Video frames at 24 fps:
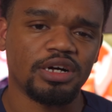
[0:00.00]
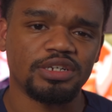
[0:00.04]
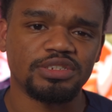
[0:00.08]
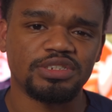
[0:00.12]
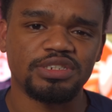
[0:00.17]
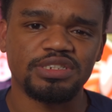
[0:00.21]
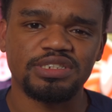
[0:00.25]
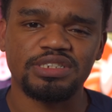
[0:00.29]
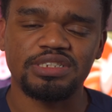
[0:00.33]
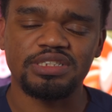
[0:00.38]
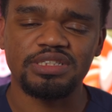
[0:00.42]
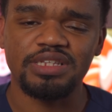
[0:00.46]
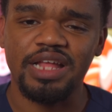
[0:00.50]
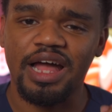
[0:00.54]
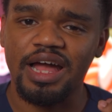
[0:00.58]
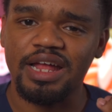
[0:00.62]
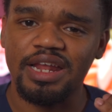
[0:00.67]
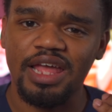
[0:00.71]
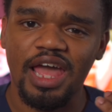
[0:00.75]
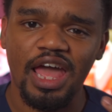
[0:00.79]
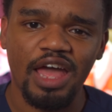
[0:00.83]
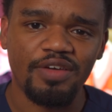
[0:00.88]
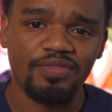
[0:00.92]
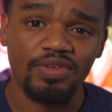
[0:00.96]
Just not
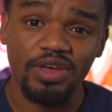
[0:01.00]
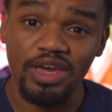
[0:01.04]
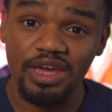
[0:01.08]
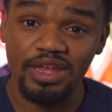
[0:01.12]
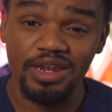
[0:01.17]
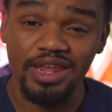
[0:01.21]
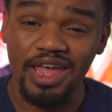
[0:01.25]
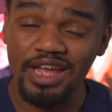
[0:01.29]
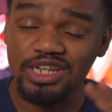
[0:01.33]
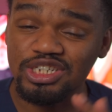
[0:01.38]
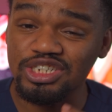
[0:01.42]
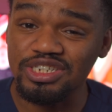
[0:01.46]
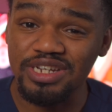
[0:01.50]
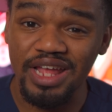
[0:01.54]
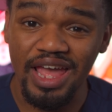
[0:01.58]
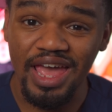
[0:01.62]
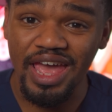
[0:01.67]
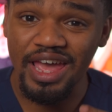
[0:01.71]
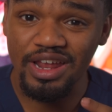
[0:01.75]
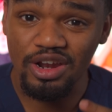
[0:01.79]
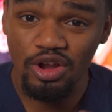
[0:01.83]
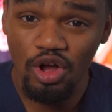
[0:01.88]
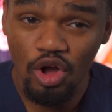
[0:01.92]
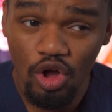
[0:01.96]
having connection
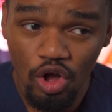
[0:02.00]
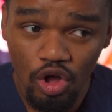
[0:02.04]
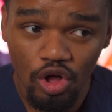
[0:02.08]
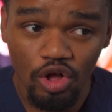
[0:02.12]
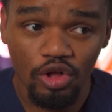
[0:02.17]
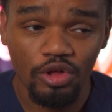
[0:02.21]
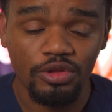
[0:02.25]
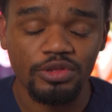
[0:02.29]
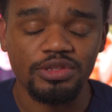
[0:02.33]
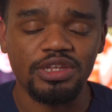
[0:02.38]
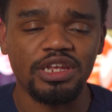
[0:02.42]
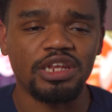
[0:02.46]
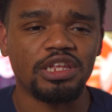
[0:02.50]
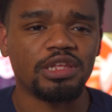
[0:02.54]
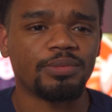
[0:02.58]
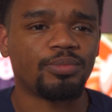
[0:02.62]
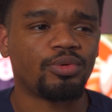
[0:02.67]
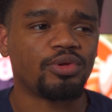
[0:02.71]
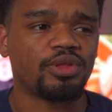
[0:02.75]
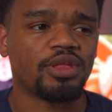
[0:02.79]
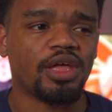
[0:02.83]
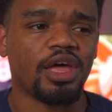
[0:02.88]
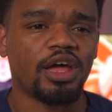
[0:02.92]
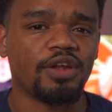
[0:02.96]
at all, needing to
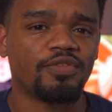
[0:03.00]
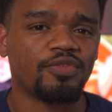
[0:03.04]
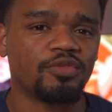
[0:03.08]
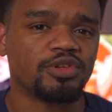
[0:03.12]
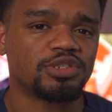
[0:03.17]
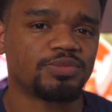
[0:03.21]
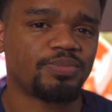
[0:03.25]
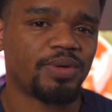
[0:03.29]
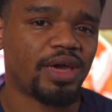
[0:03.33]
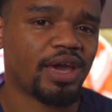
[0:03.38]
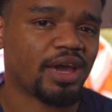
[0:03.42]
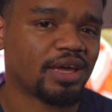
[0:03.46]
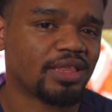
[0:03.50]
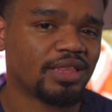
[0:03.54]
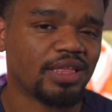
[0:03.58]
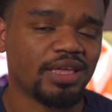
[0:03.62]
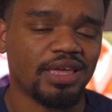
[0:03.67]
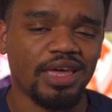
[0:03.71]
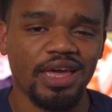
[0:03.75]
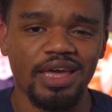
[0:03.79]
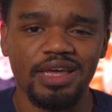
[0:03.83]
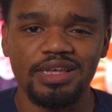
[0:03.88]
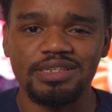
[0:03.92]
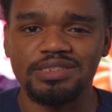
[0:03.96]
put the headphones back in the
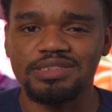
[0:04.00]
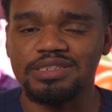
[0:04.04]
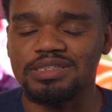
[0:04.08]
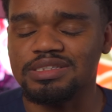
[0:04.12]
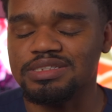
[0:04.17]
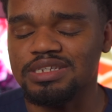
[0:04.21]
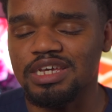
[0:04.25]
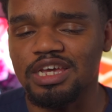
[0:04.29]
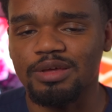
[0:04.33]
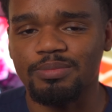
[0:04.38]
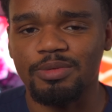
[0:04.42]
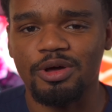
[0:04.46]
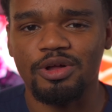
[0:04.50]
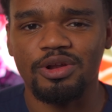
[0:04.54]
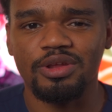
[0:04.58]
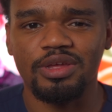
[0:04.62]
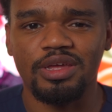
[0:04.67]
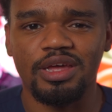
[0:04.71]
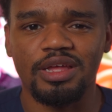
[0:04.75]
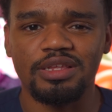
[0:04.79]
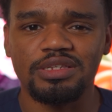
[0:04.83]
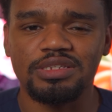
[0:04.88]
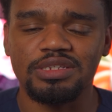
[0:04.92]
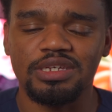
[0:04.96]
case and take them out
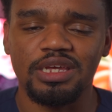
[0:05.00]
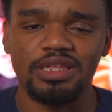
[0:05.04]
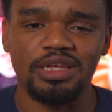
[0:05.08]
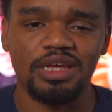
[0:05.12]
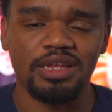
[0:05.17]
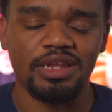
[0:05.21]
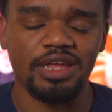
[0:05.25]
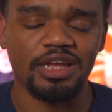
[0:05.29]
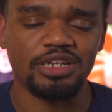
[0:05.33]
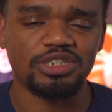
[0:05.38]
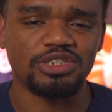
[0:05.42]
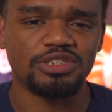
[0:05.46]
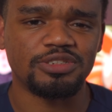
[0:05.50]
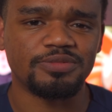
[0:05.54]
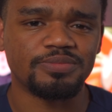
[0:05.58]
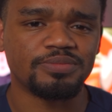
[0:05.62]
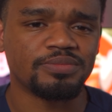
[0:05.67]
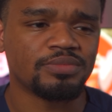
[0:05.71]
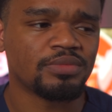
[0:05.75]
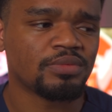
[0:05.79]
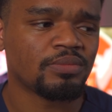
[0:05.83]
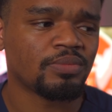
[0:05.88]
again to get connection.